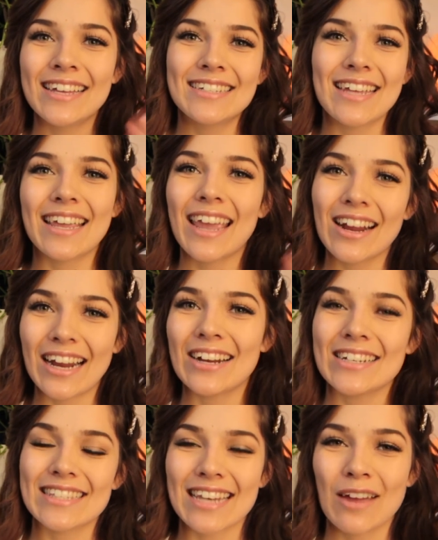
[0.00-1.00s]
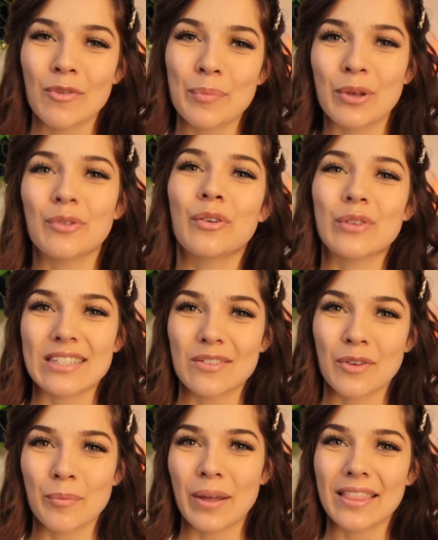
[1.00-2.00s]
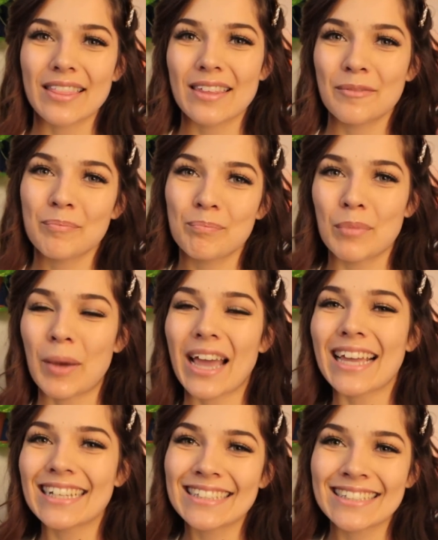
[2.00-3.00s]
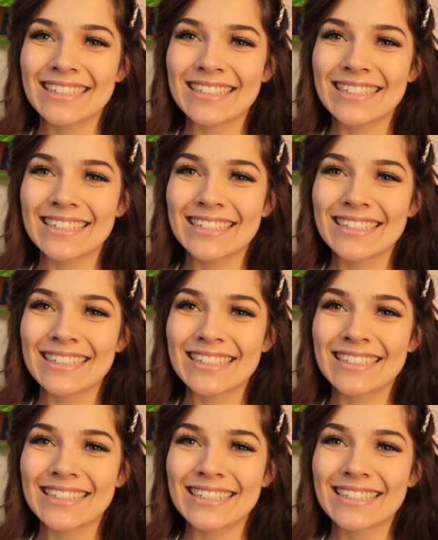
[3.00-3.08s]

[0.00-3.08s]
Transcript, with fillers: Take care Aries and have a beautiful rest of your month. Bye-bye.